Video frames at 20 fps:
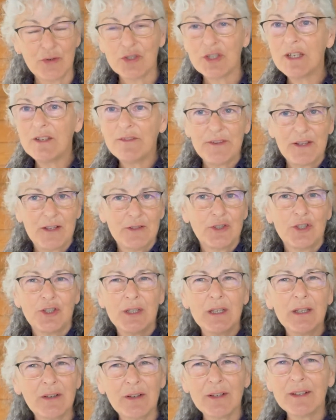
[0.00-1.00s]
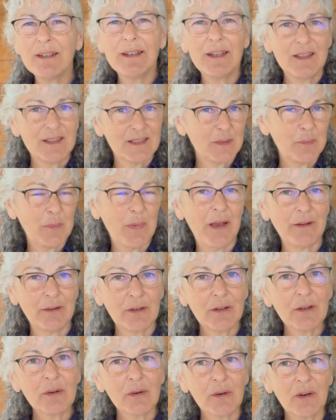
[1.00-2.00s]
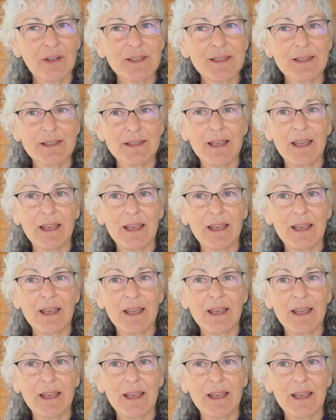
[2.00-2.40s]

She felt she couldn't inspire her horses.